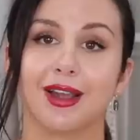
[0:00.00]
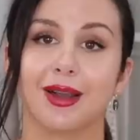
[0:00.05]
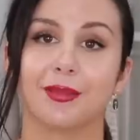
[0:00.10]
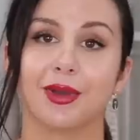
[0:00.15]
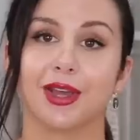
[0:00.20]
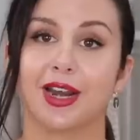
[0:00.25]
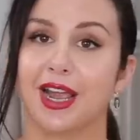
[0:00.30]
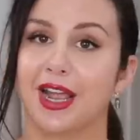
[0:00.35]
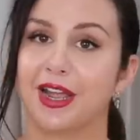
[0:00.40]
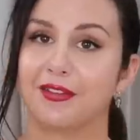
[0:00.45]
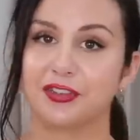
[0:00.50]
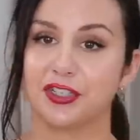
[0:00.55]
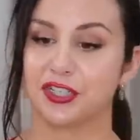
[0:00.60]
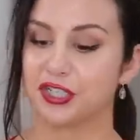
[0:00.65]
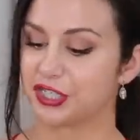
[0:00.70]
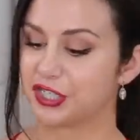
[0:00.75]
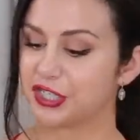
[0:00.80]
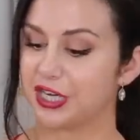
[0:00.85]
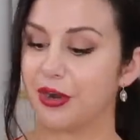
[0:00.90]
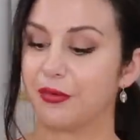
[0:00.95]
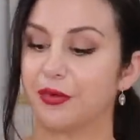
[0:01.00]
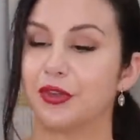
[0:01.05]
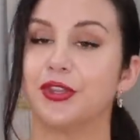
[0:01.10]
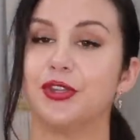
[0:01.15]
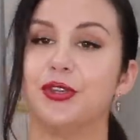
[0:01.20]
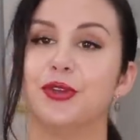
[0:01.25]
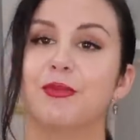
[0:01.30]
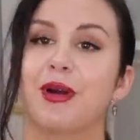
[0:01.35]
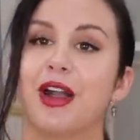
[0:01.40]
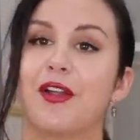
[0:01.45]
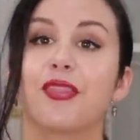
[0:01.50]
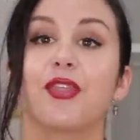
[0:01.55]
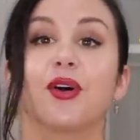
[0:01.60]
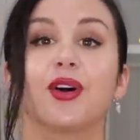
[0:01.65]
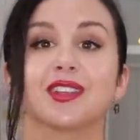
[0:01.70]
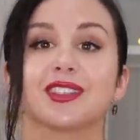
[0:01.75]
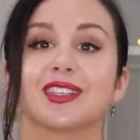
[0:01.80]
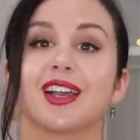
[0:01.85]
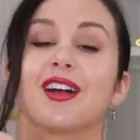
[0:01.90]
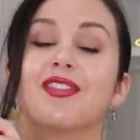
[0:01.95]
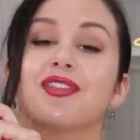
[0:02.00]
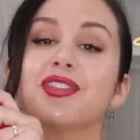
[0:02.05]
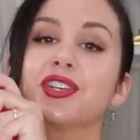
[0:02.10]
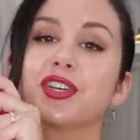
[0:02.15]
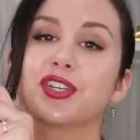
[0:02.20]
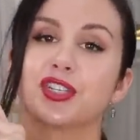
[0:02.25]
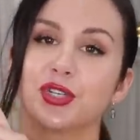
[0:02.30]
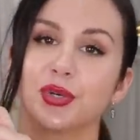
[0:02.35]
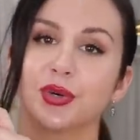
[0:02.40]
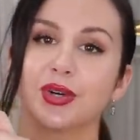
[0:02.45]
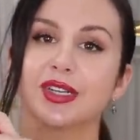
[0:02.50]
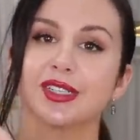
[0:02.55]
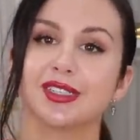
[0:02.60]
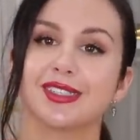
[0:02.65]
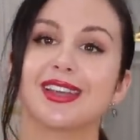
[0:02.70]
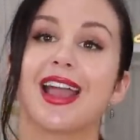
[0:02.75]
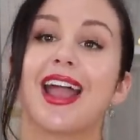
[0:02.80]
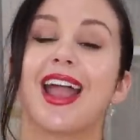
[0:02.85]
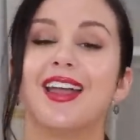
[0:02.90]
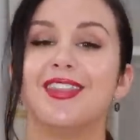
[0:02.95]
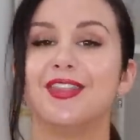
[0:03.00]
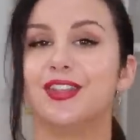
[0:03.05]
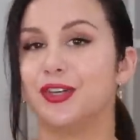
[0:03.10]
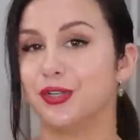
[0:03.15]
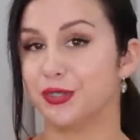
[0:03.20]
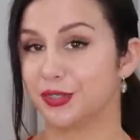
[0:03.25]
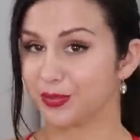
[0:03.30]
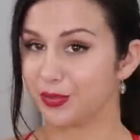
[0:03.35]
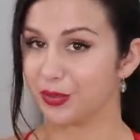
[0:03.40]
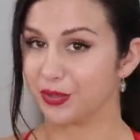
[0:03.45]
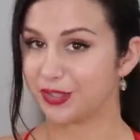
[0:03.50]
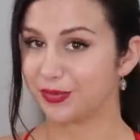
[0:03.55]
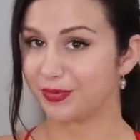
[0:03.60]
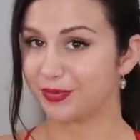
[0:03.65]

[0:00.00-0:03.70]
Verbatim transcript: I'm gonna have to just share with you my thoughts on the shorts and the new sports